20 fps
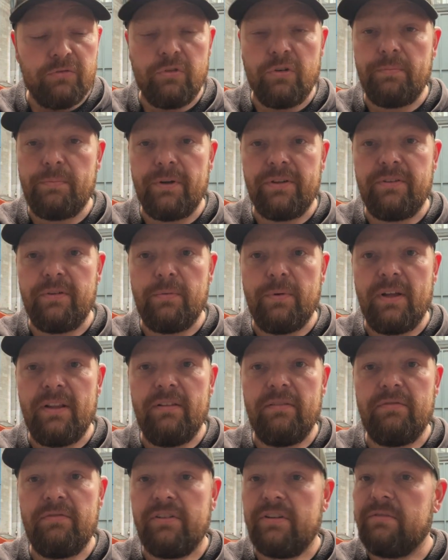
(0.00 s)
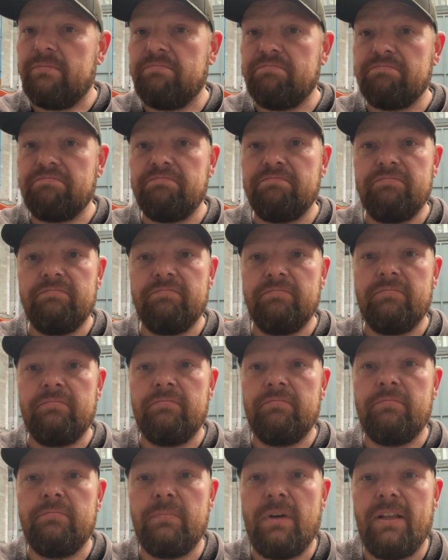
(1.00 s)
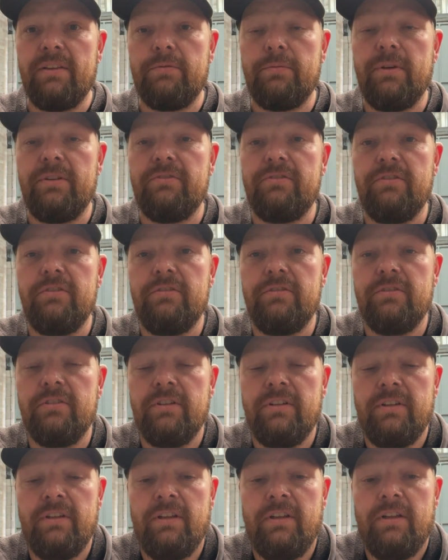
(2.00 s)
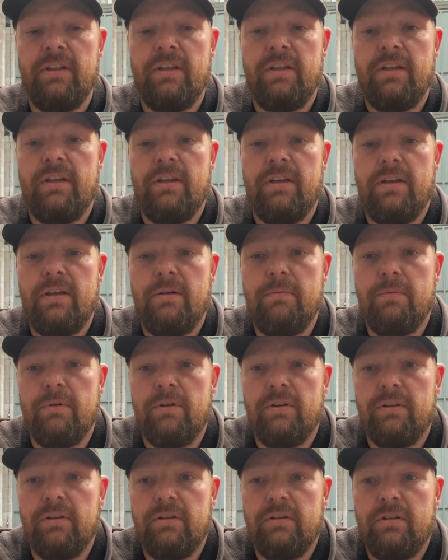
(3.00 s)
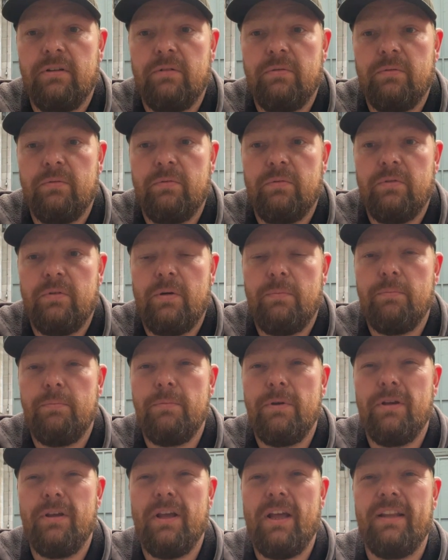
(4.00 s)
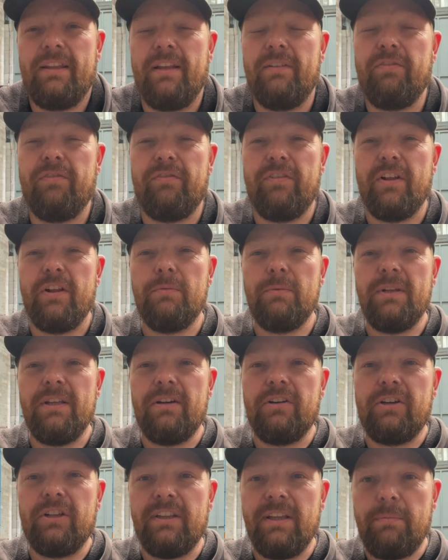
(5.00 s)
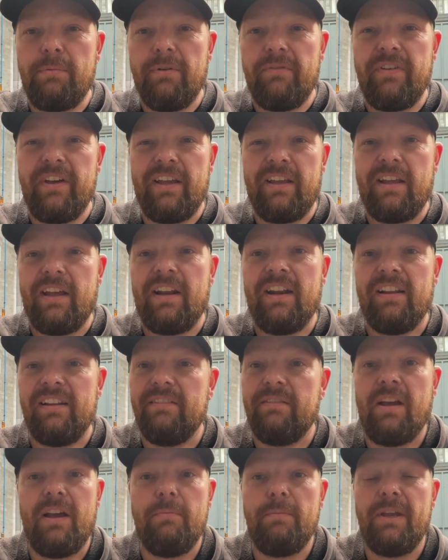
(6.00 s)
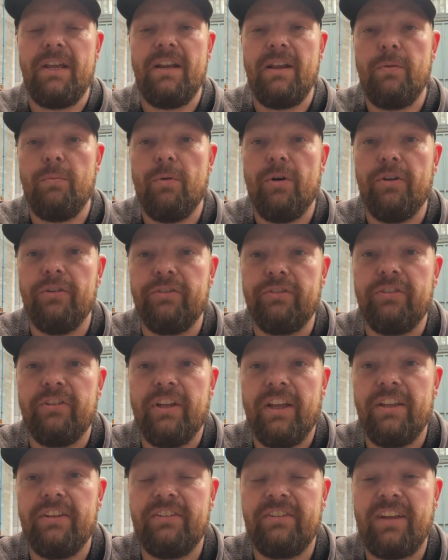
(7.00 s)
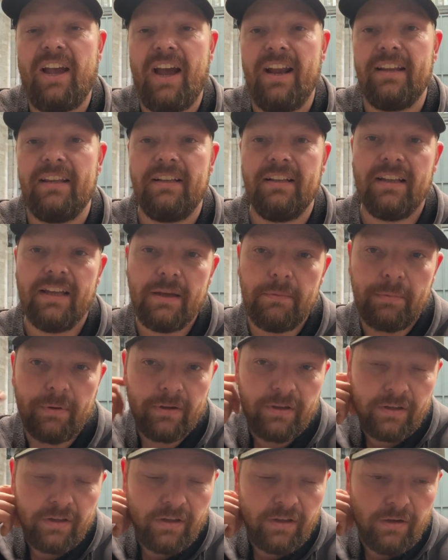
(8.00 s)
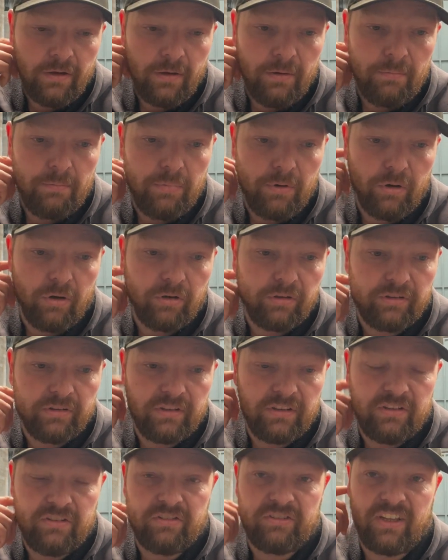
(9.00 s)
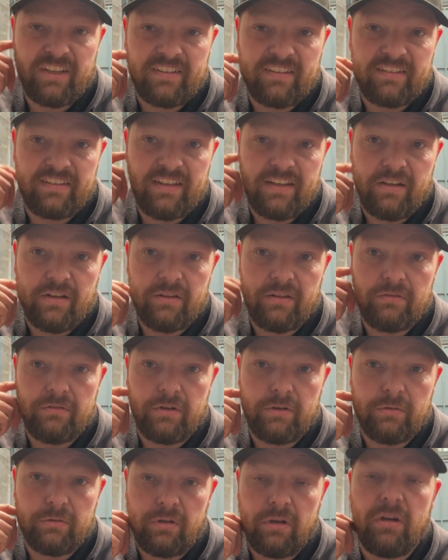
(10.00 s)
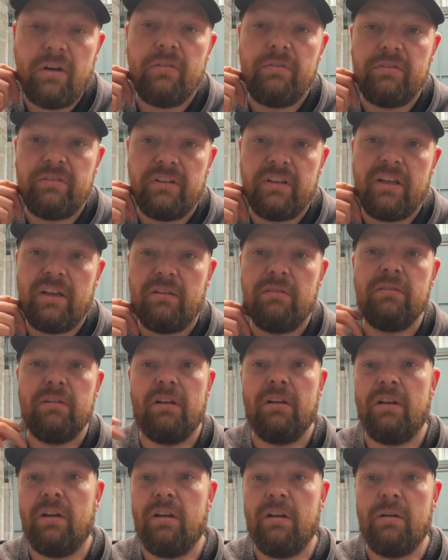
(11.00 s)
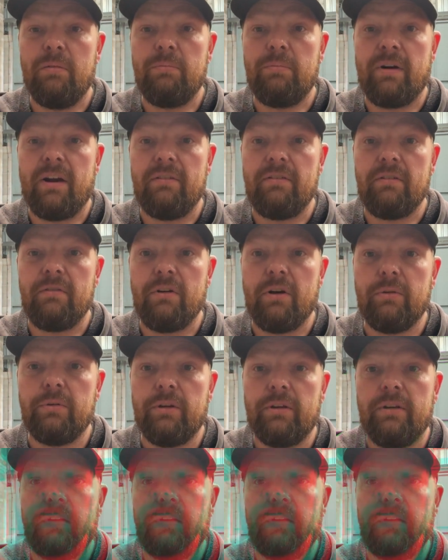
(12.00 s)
pretty well for a Mark II Escort. But I did film a little clip of it, and I mean, it was a tiny clip, but you just get to see it on the road. Obviously a private road.